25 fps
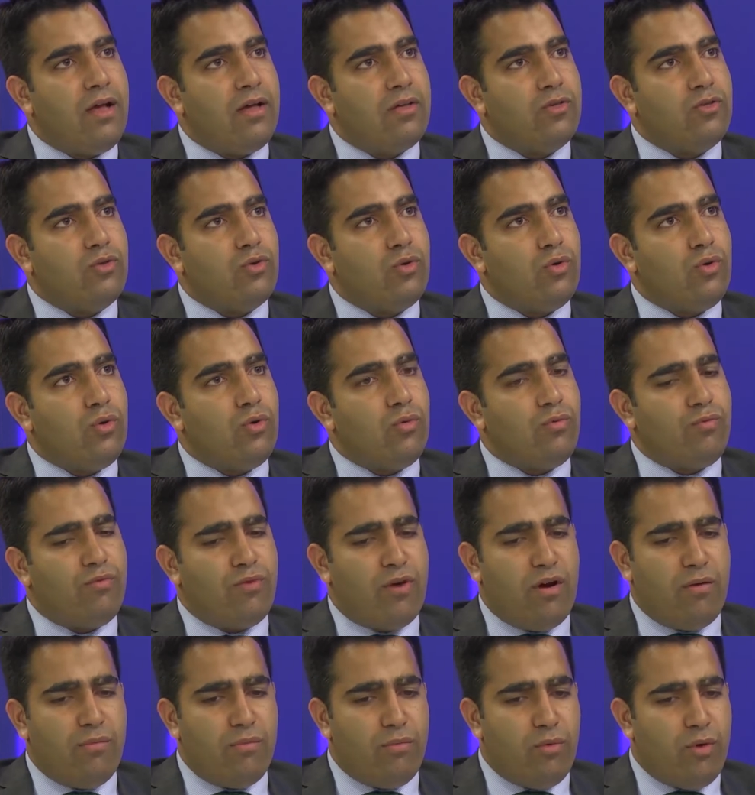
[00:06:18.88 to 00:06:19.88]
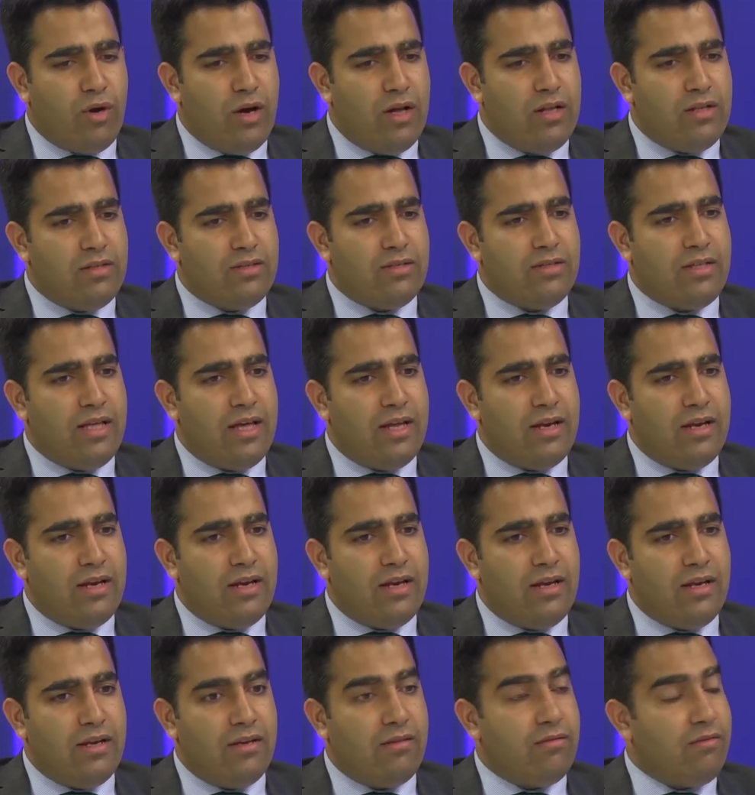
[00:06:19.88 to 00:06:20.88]
So from Mughals,
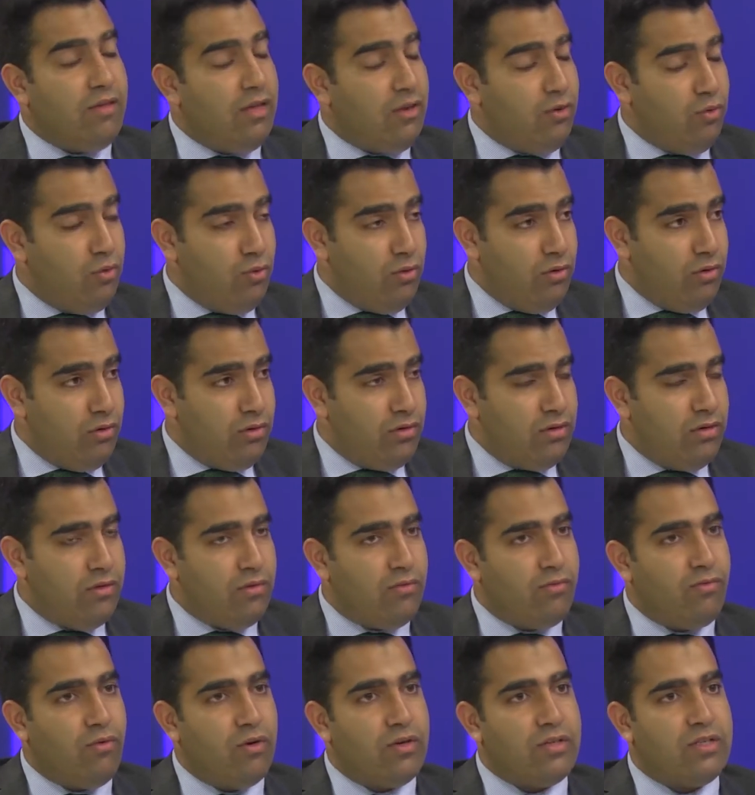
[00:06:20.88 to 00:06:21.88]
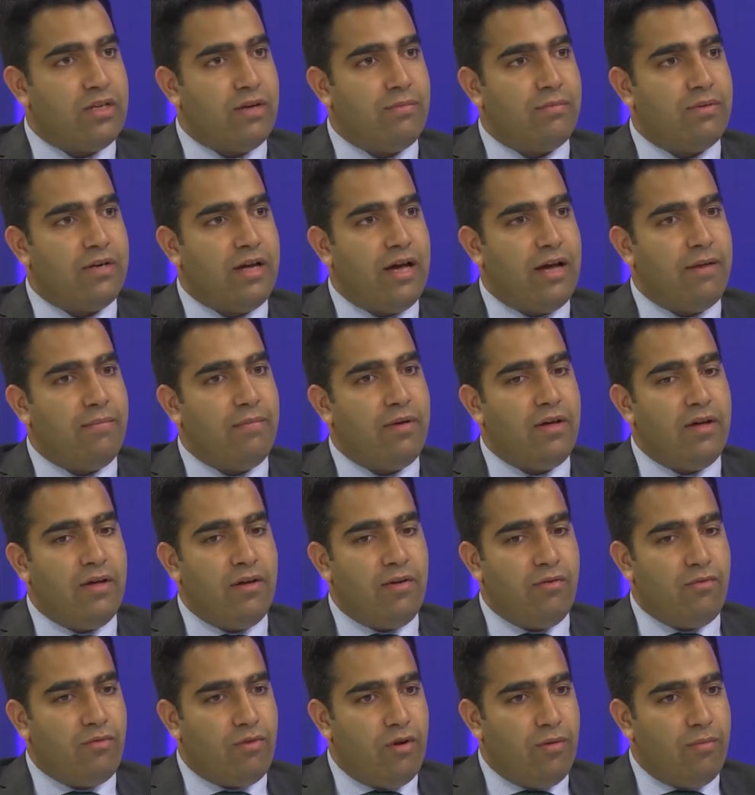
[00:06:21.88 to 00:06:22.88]
then they ruled for some time.
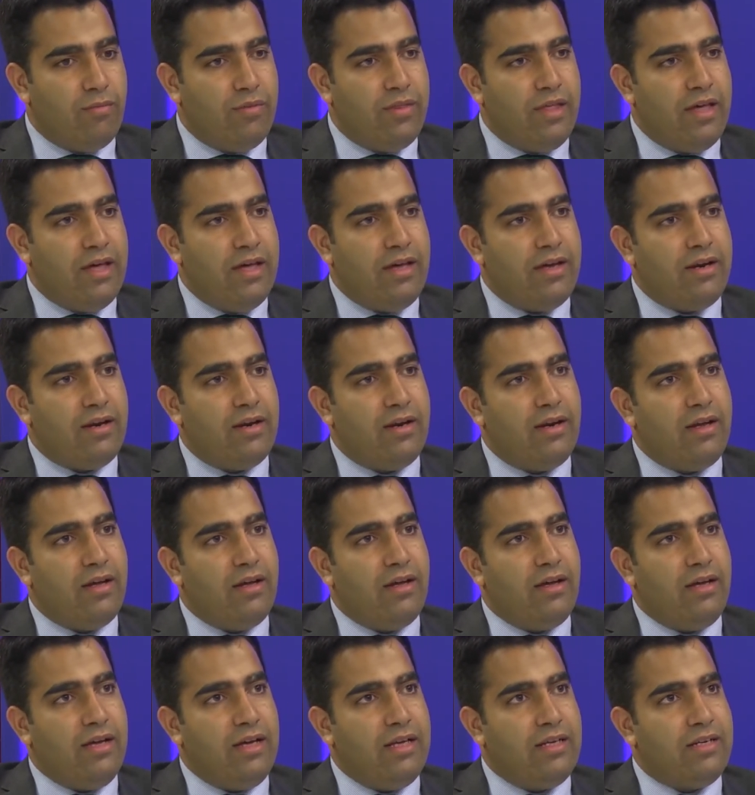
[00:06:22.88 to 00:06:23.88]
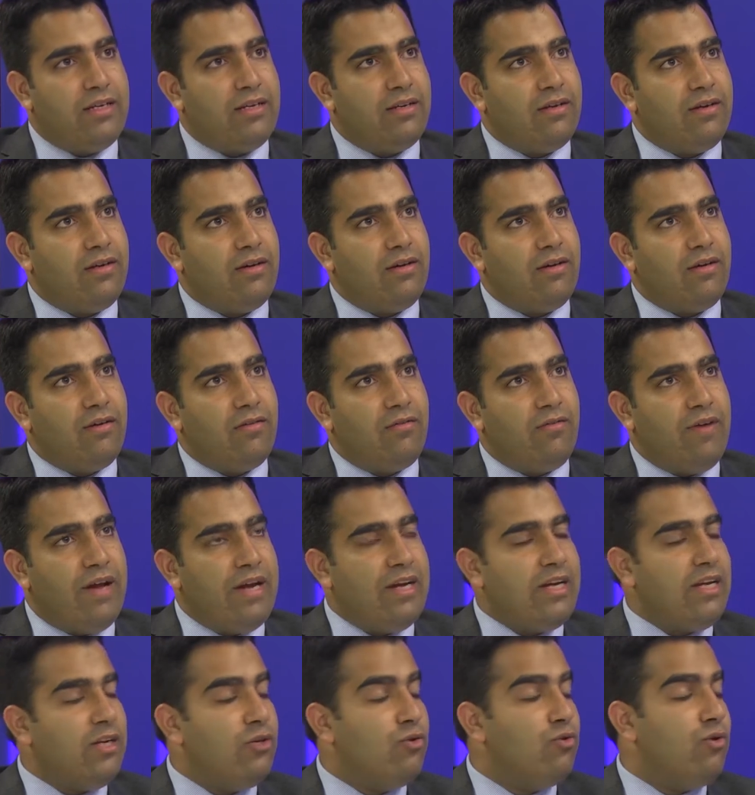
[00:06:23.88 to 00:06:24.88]
From there, it
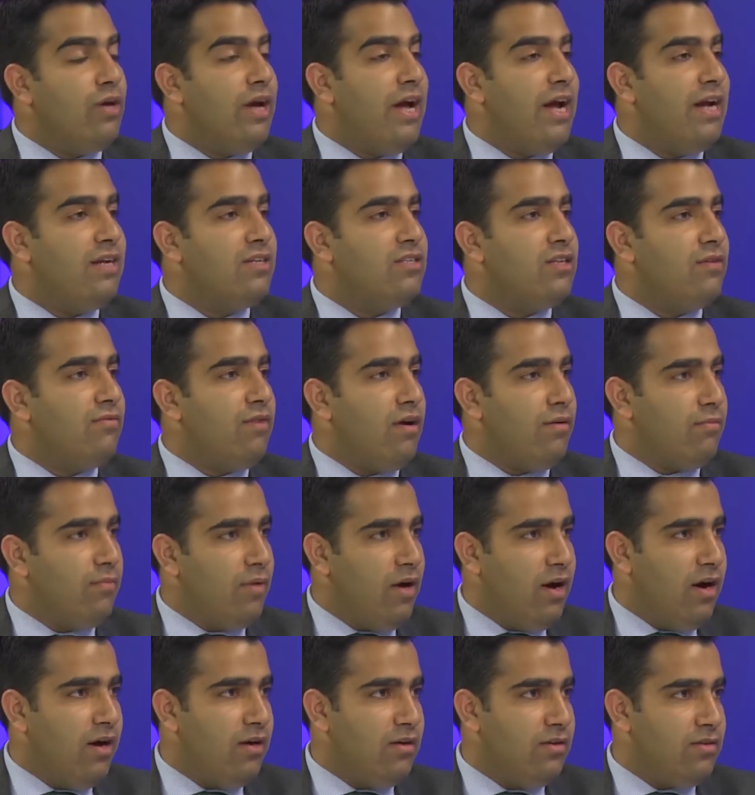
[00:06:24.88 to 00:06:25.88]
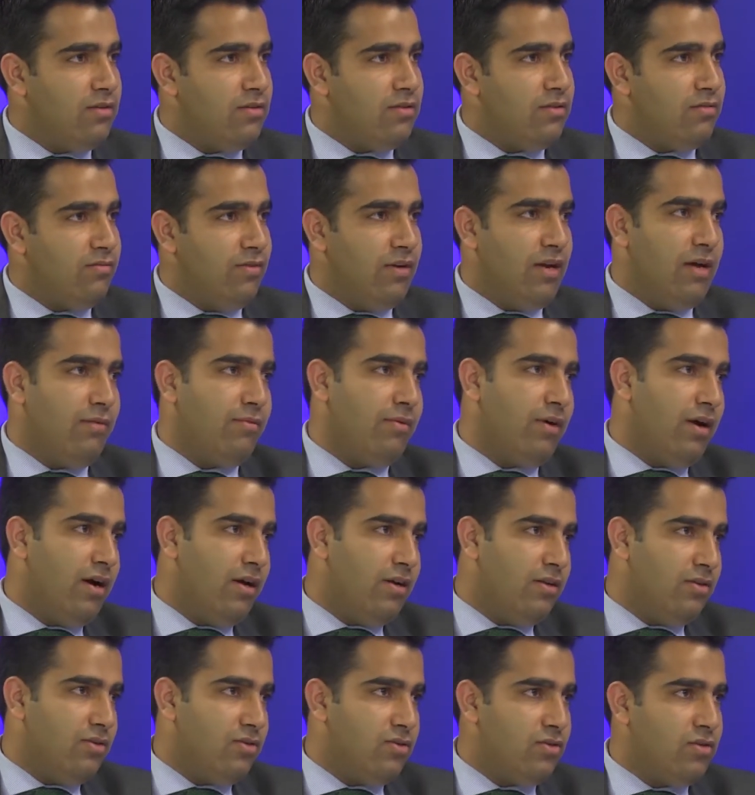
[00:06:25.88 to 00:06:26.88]
went into the hands of Afghans when
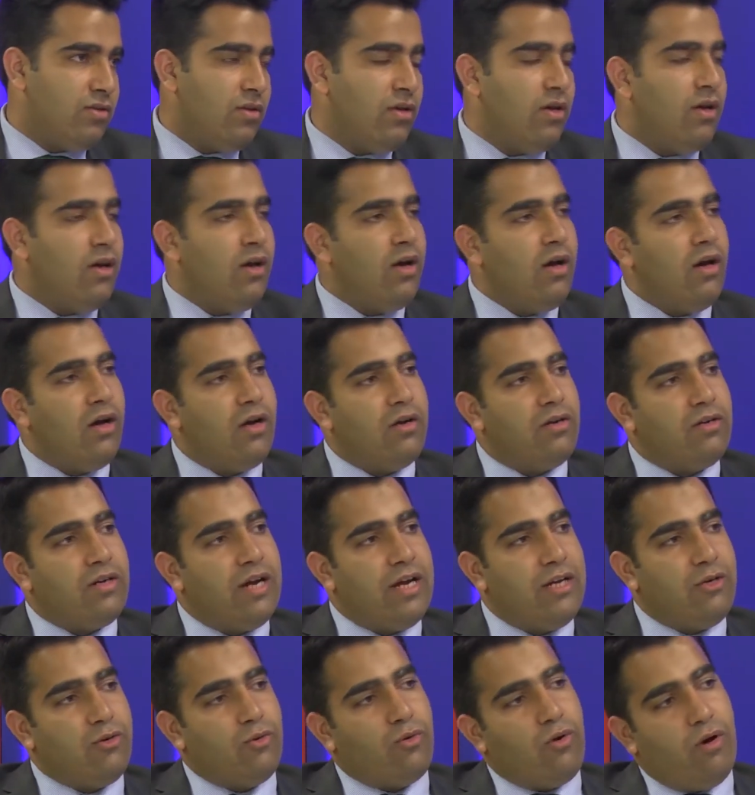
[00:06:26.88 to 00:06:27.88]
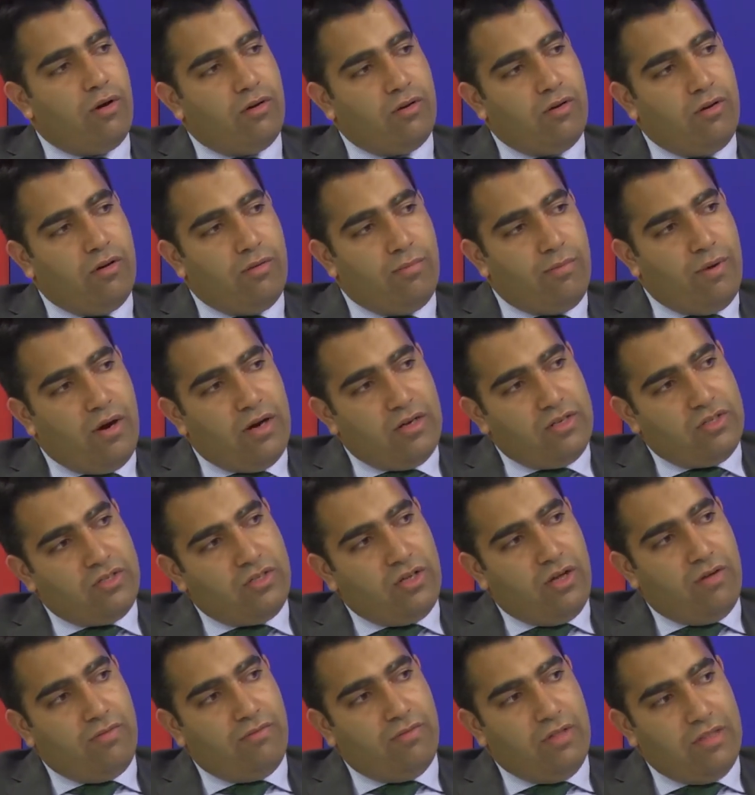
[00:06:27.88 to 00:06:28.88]
Afghans tried to conquer
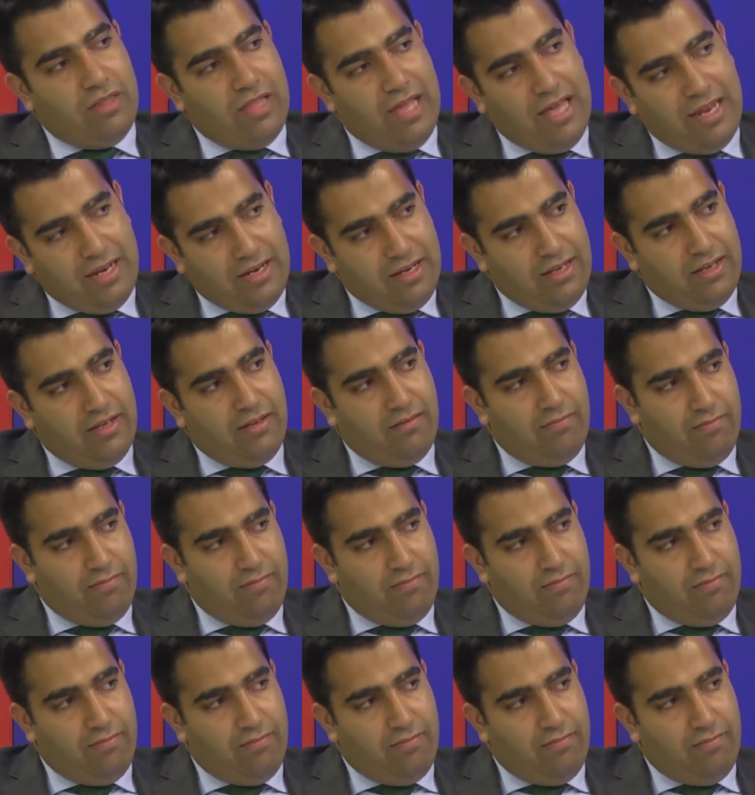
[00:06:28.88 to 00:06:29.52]
parts of the then